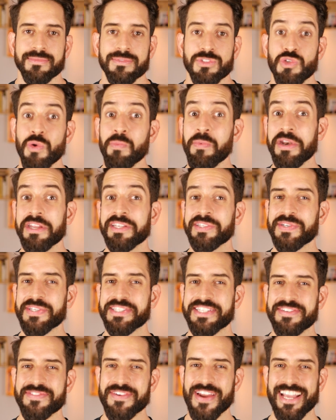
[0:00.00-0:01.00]
Super
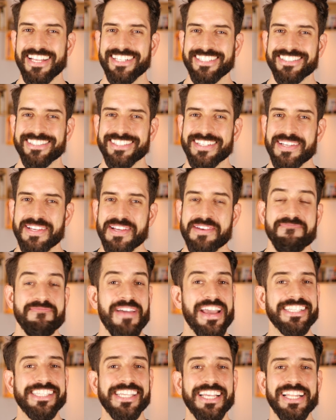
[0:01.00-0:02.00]
interesting, right?
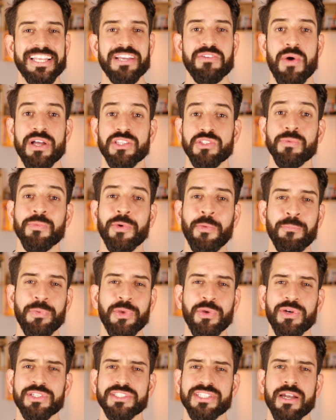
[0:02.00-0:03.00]
Basically, quantum
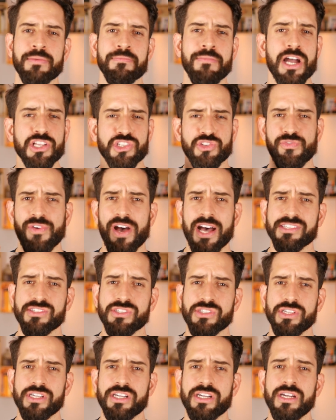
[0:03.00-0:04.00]
computers are much
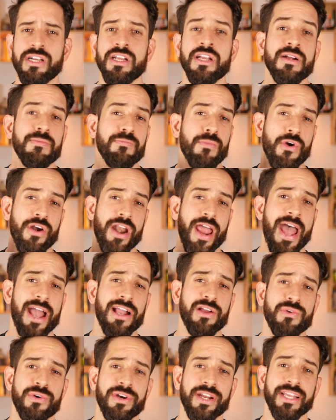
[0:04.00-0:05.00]
faster, more
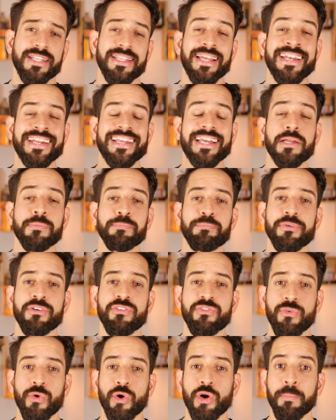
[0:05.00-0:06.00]
accurate, and can
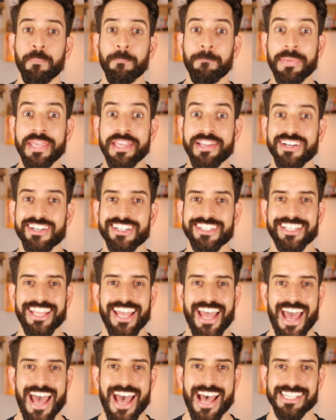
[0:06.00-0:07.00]
perform bigger
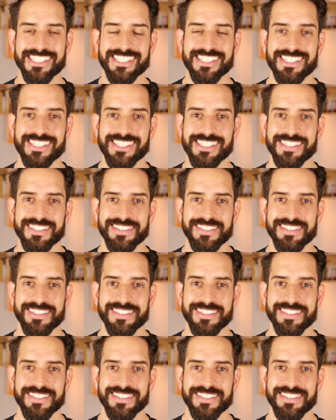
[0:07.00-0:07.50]
tasks.